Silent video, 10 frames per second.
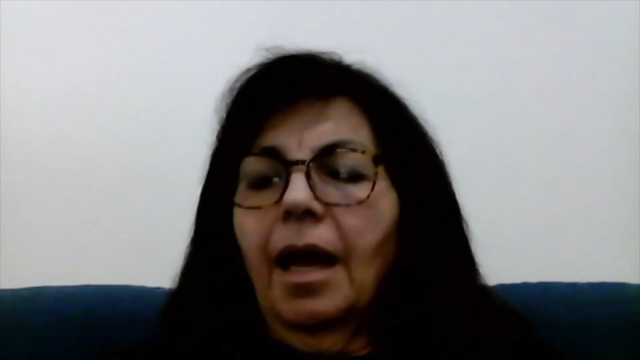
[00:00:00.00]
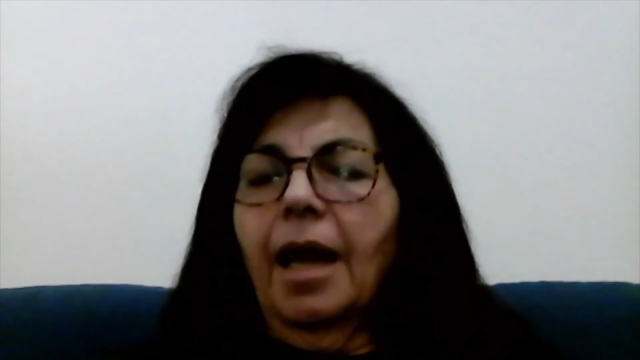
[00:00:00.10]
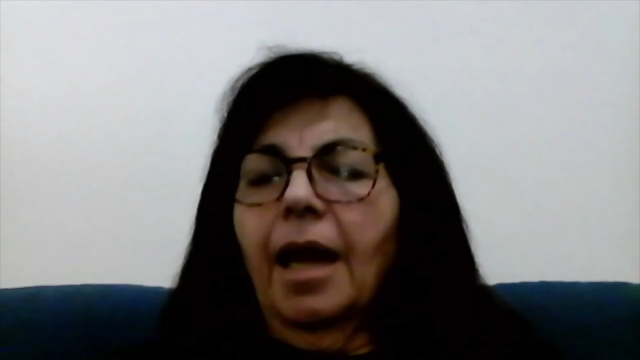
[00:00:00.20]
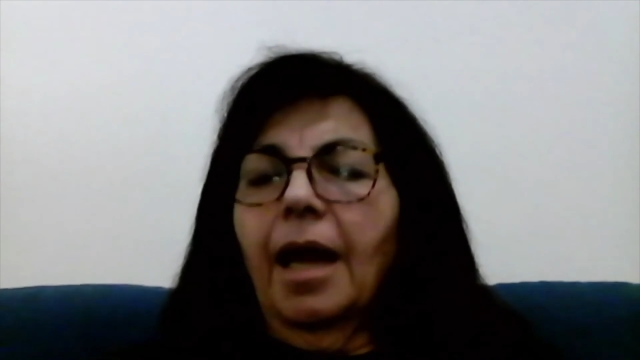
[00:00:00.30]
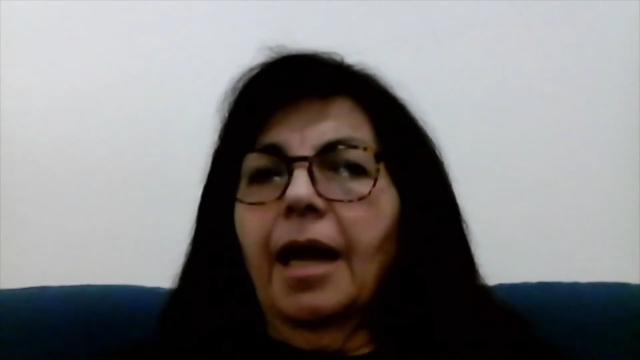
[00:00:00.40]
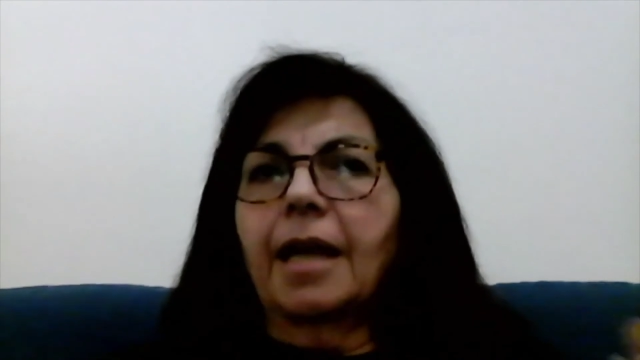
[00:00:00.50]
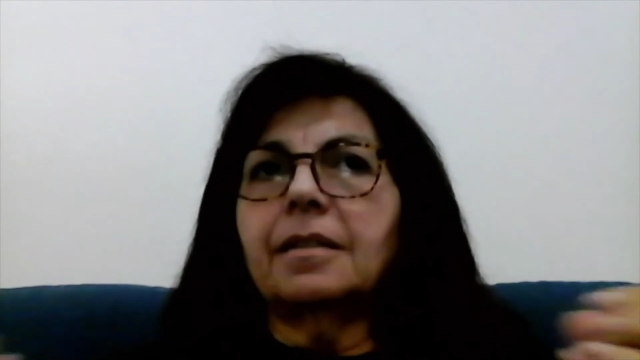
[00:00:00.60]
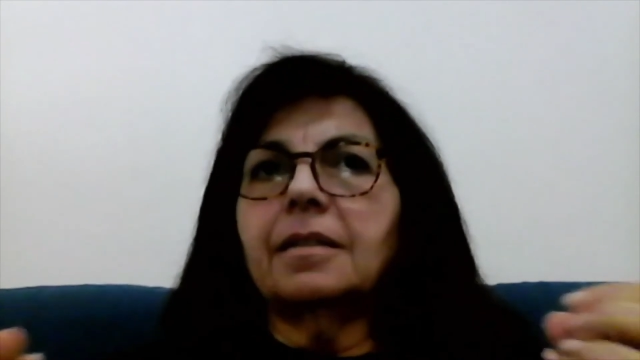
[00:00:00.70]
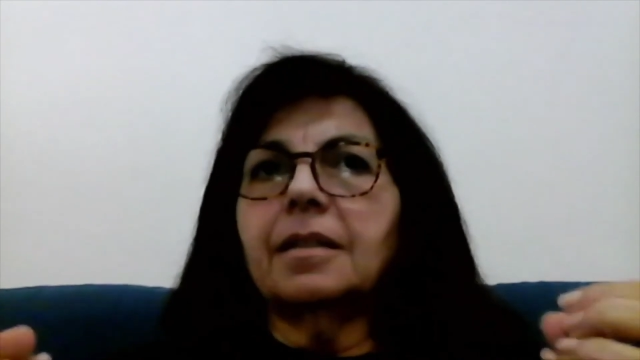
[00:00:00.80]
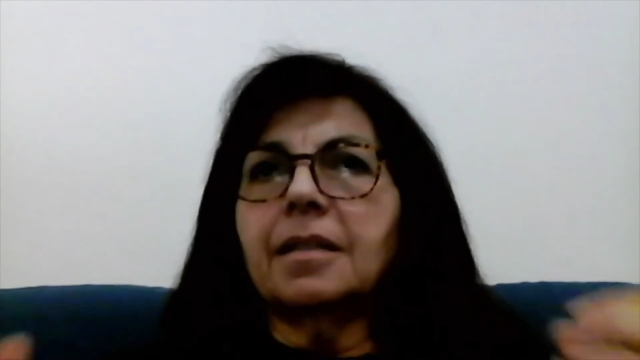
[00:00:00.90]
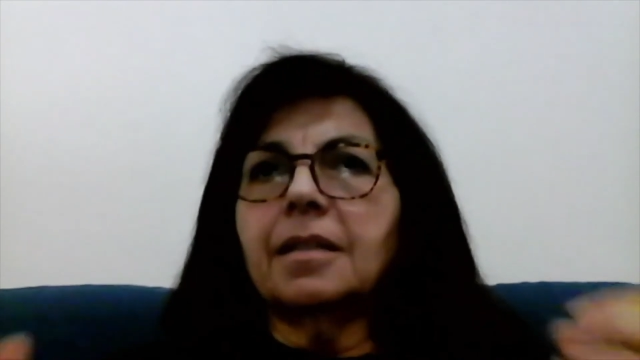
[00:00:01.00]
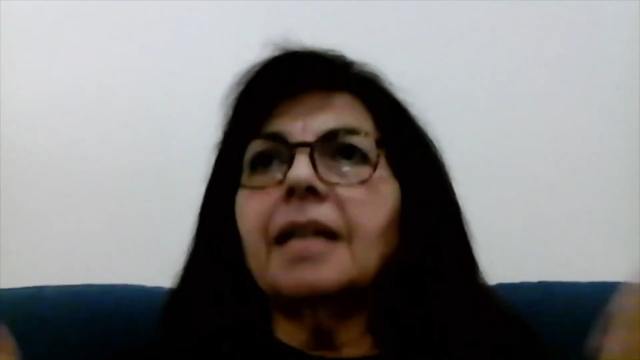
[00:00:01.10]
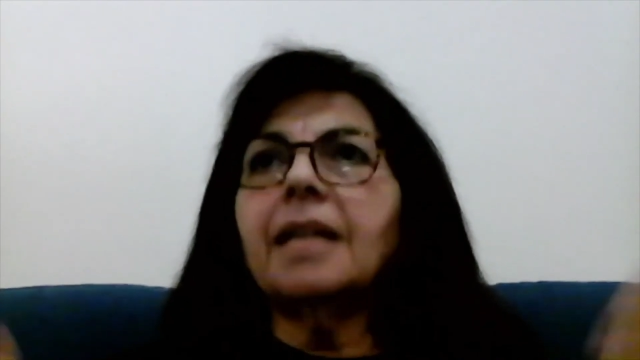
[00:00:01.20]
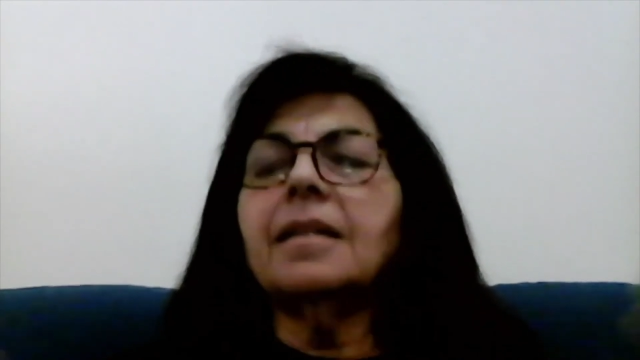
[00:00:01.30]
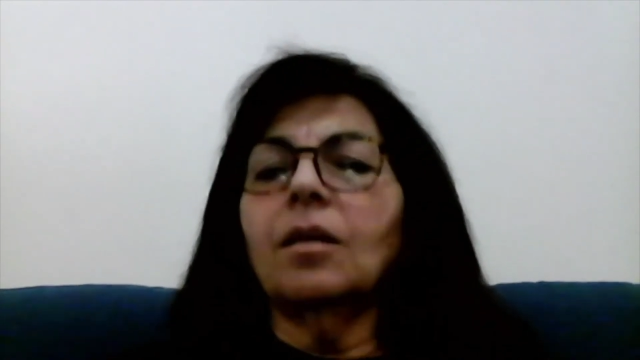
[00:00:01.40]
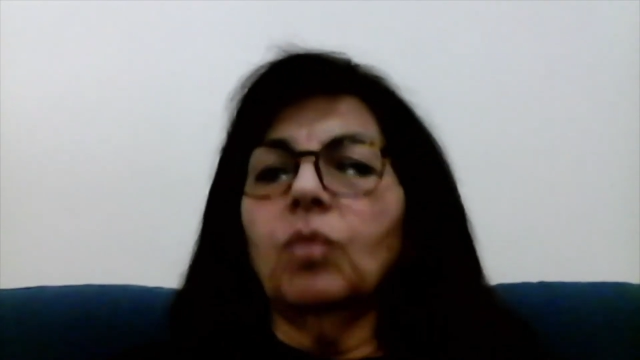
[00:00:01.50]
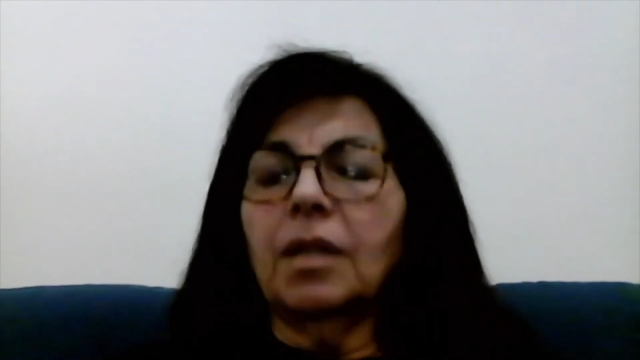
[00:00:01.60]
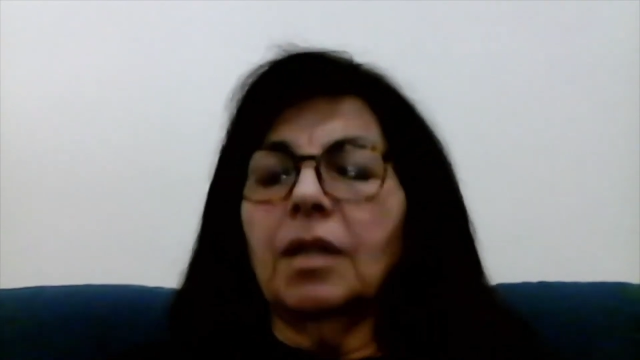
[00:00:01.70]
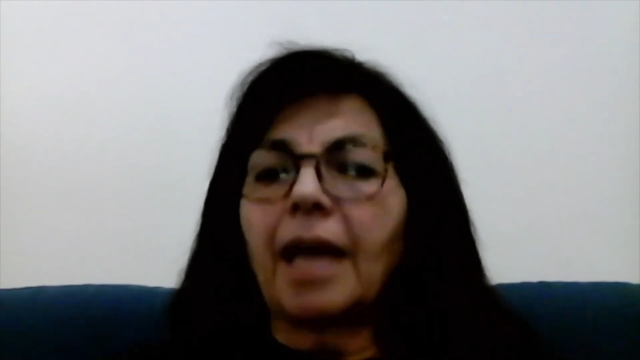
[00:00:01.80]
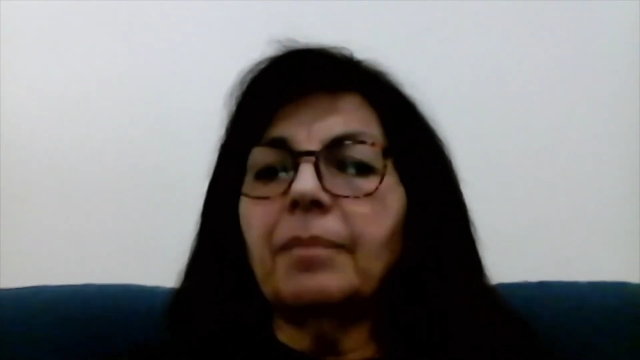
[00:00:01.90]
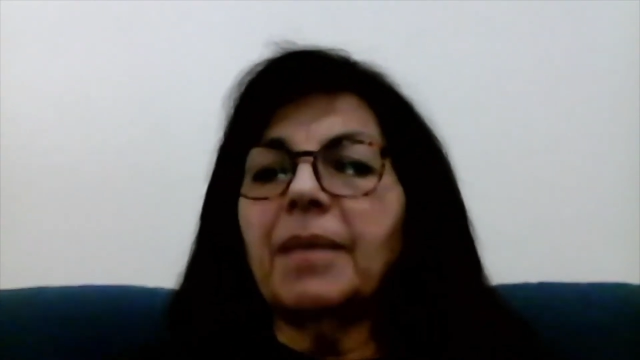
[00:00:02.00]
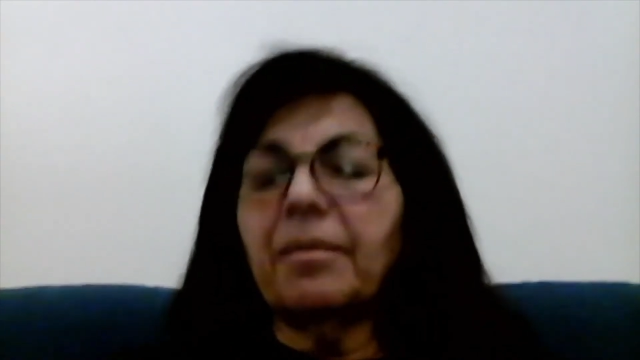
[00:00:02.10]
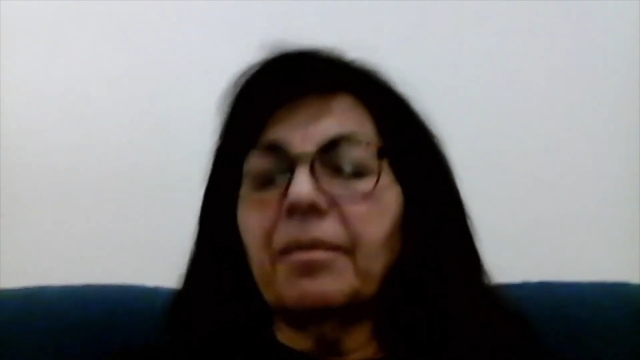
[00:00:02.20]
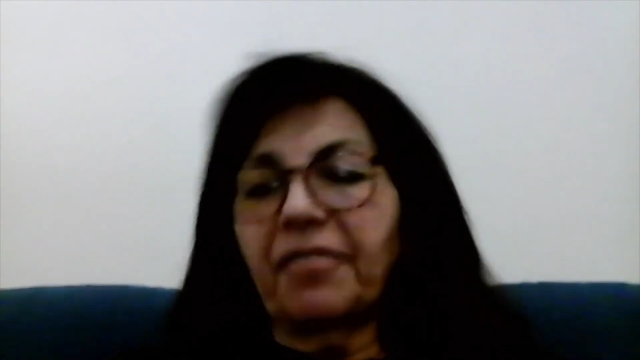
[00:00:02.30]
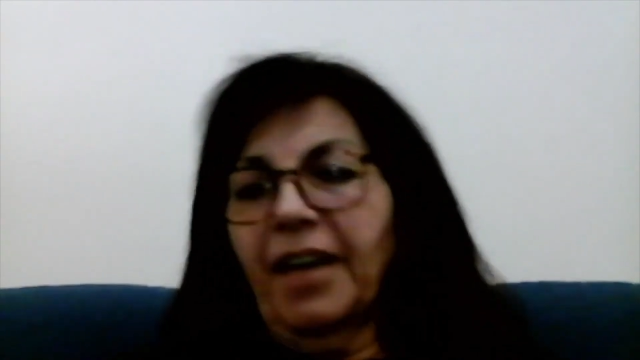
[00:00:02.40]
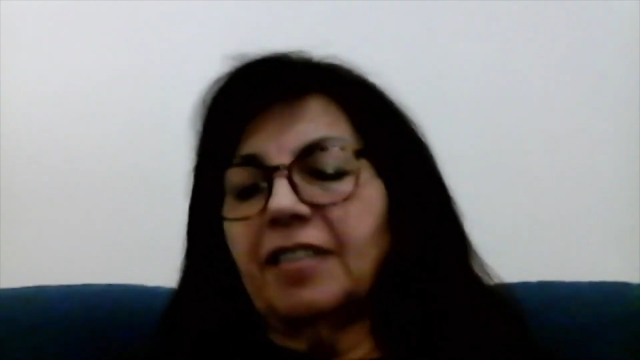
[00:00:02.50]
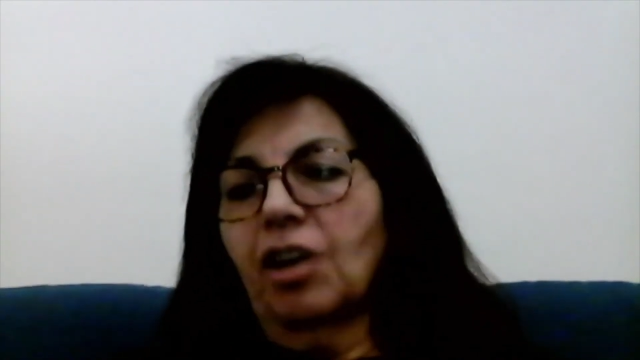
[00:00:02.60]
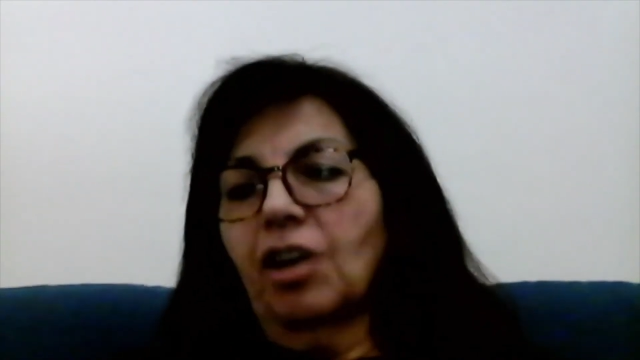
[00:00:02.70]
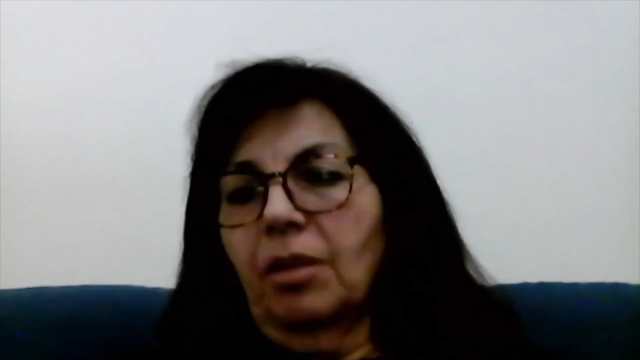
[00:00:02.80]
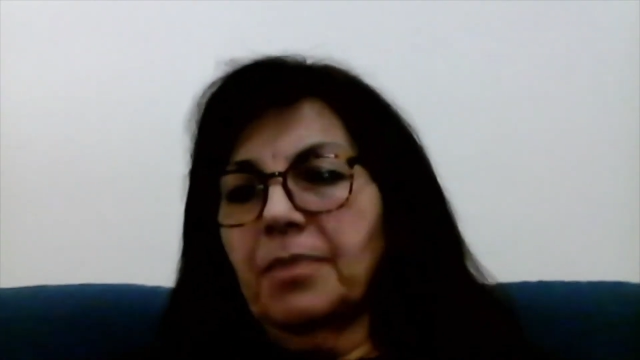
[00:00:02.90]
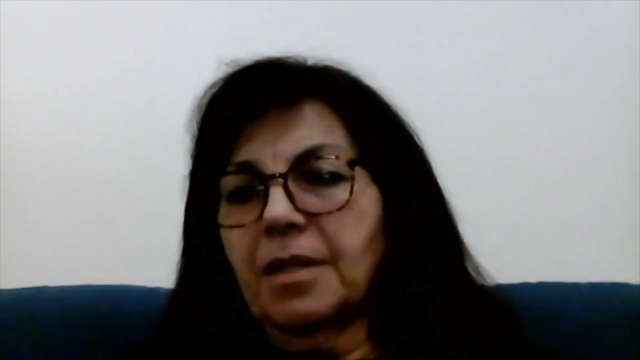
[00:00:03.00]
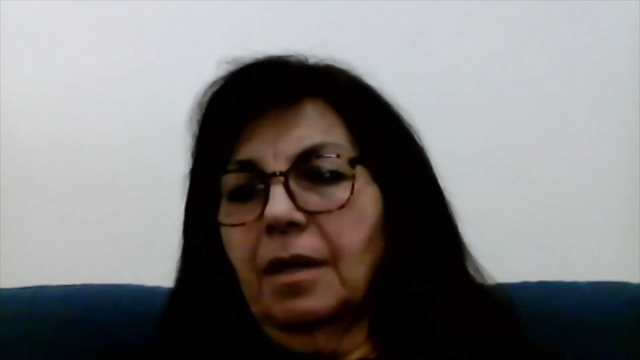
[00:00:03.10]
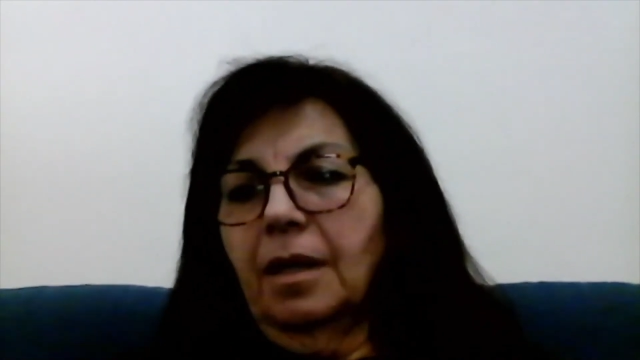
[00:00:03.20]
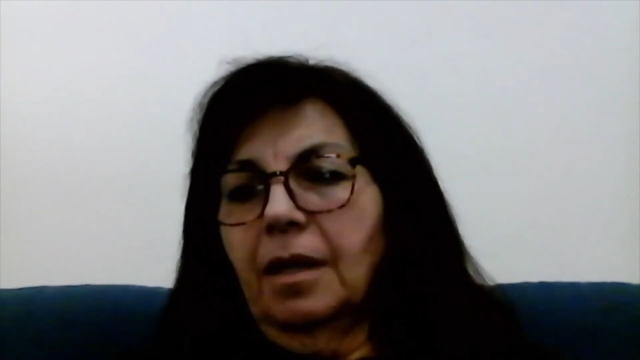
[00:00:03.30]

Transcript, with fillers: And then they will help them find jobs.